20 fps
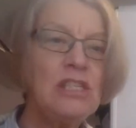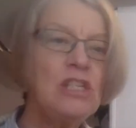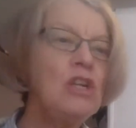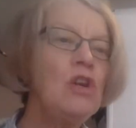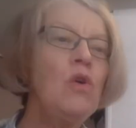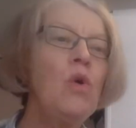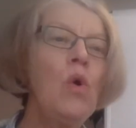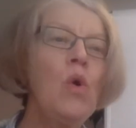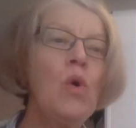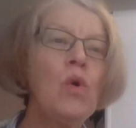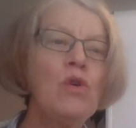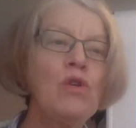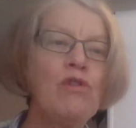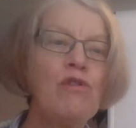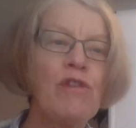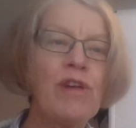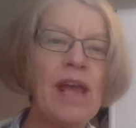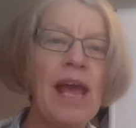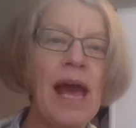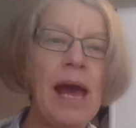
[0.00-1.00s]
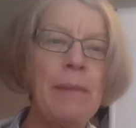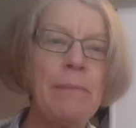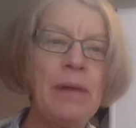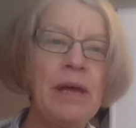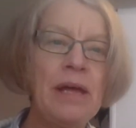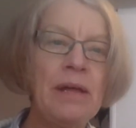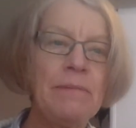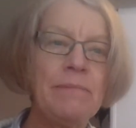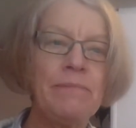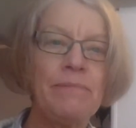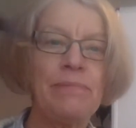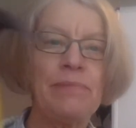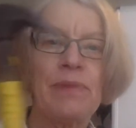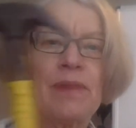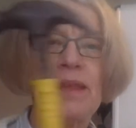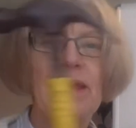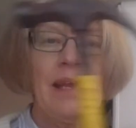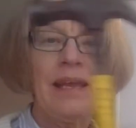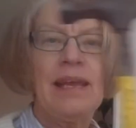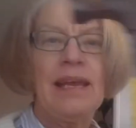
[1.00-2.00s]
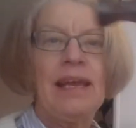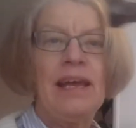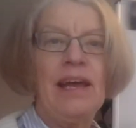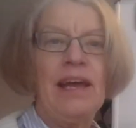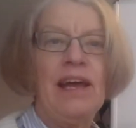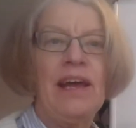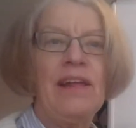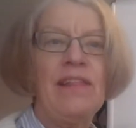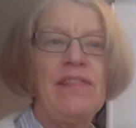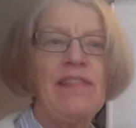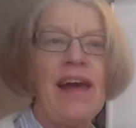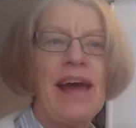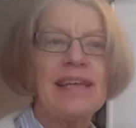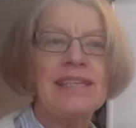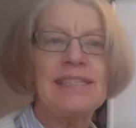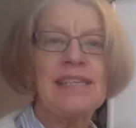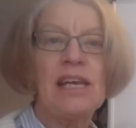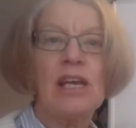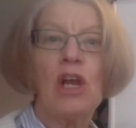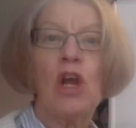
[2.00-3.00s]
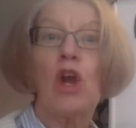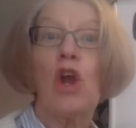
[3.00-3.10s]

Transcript: an ordinary hammer, and that's a